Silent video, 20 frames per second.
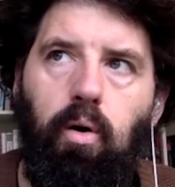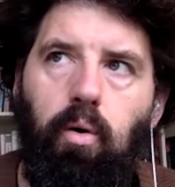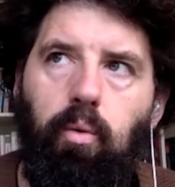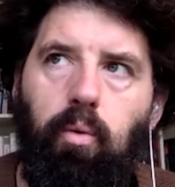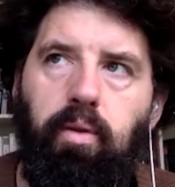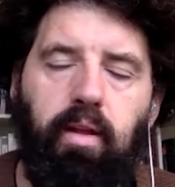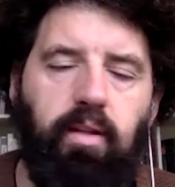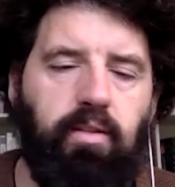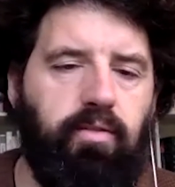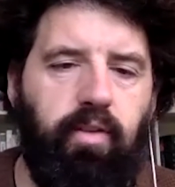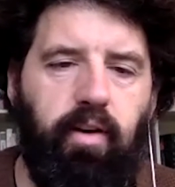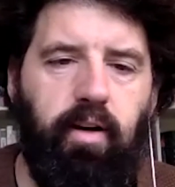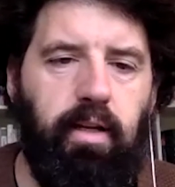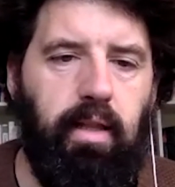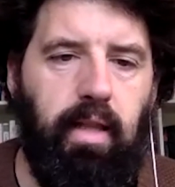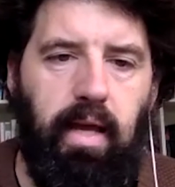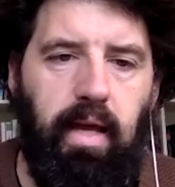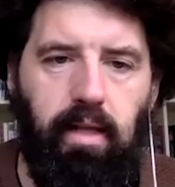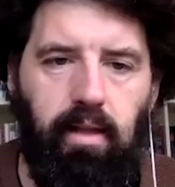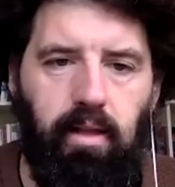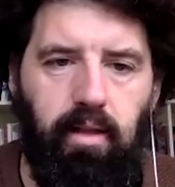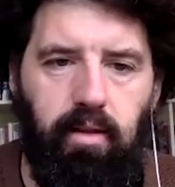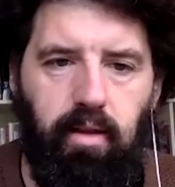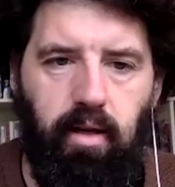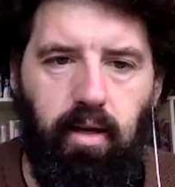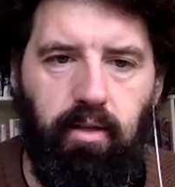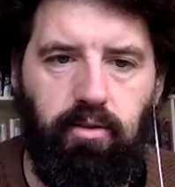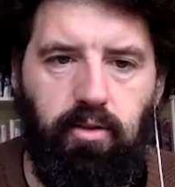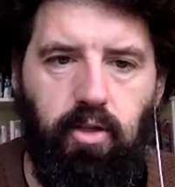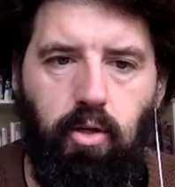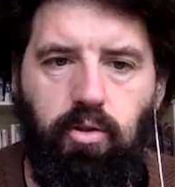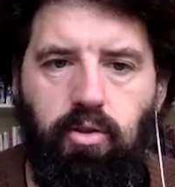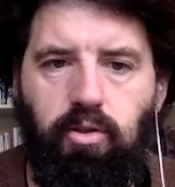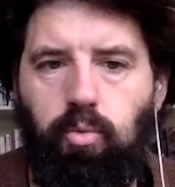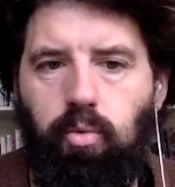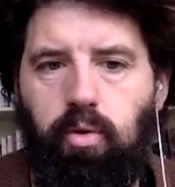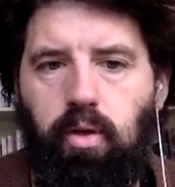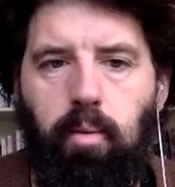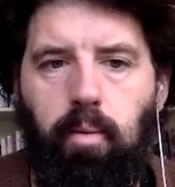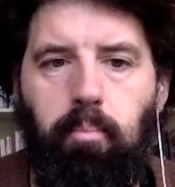We think it's very likely that as
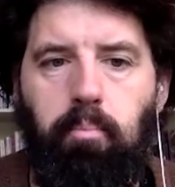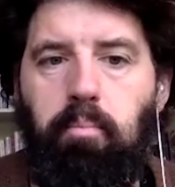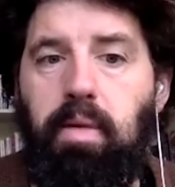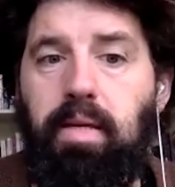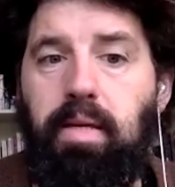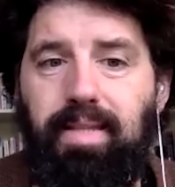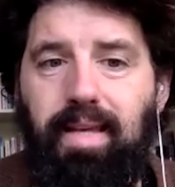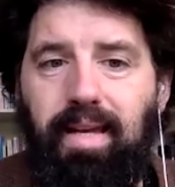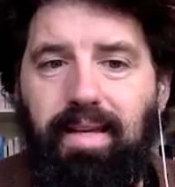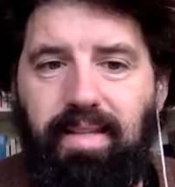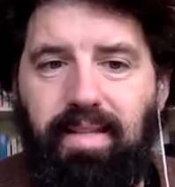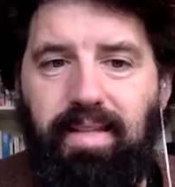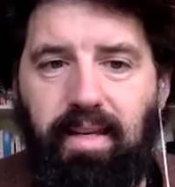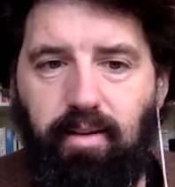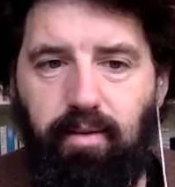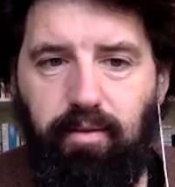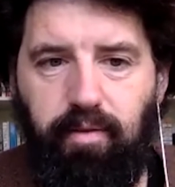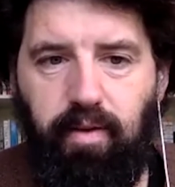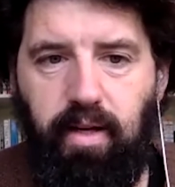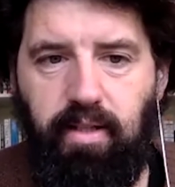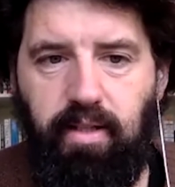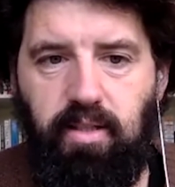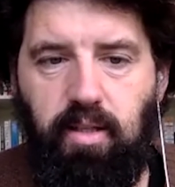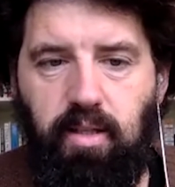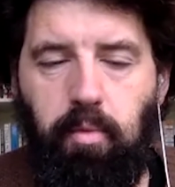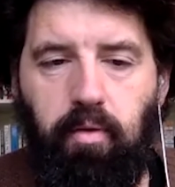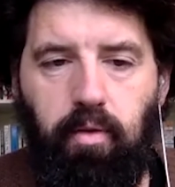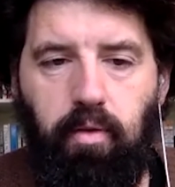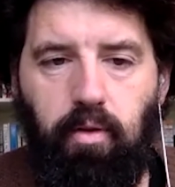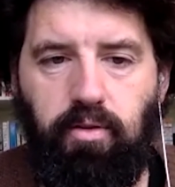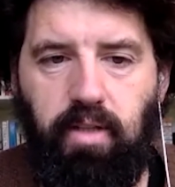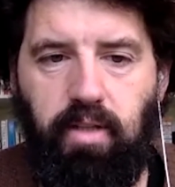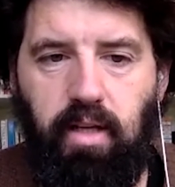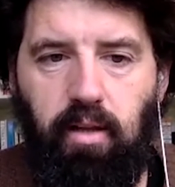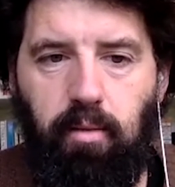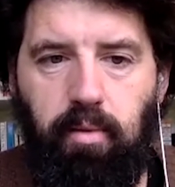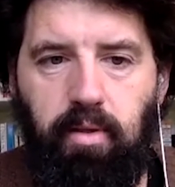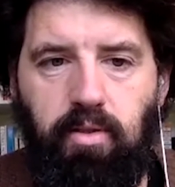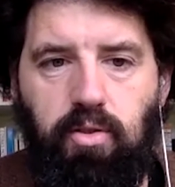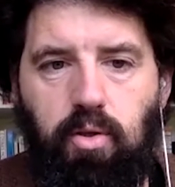coaches, we're going to misidentify some of those
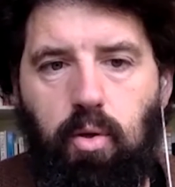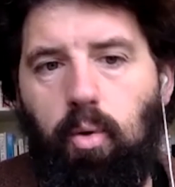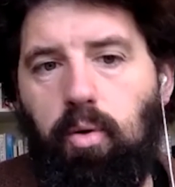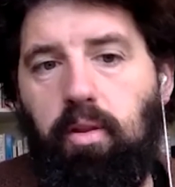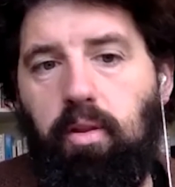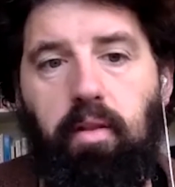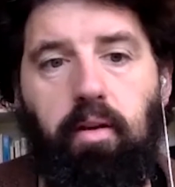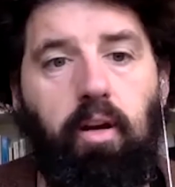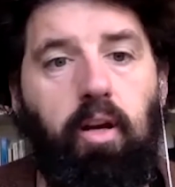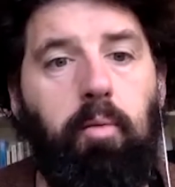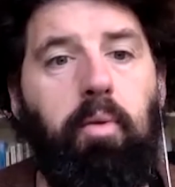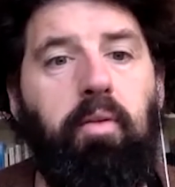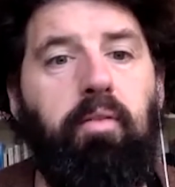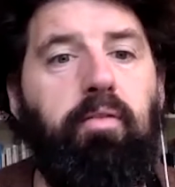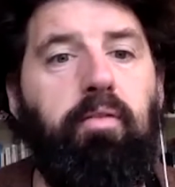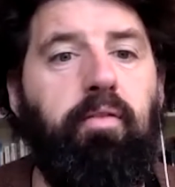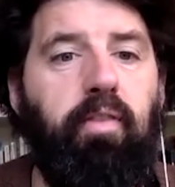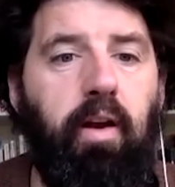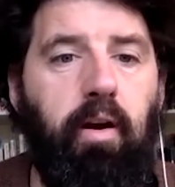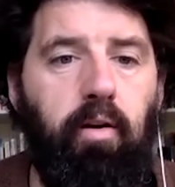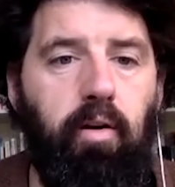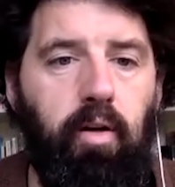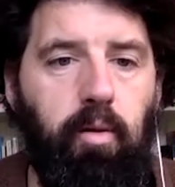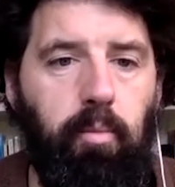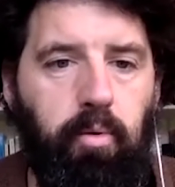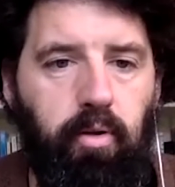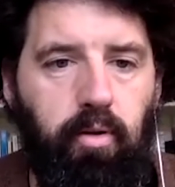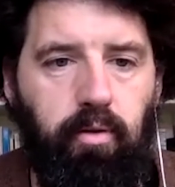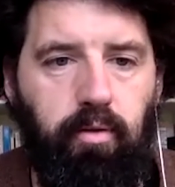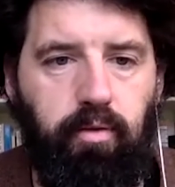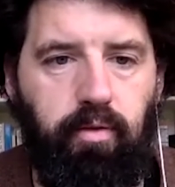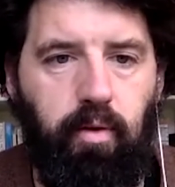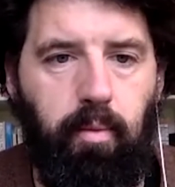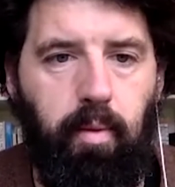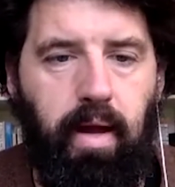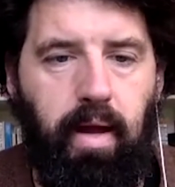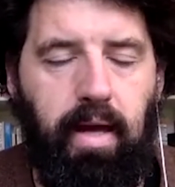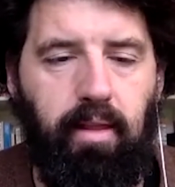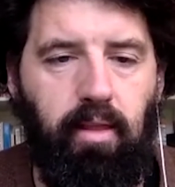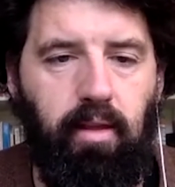elements, or that they're going to be variable from
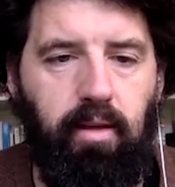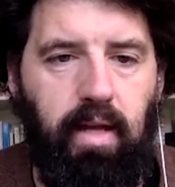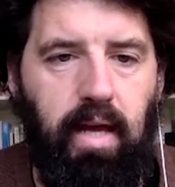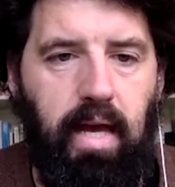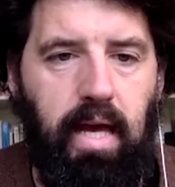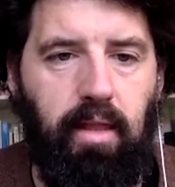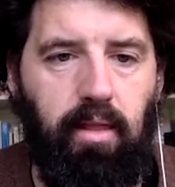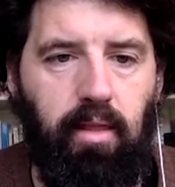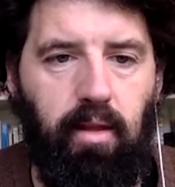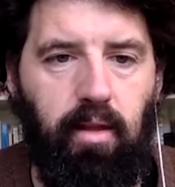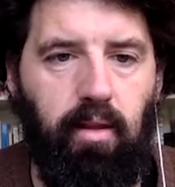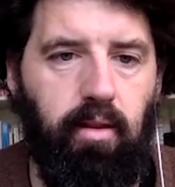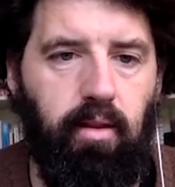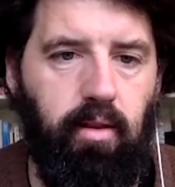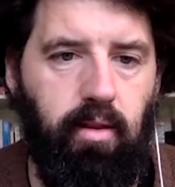athlete to athlete.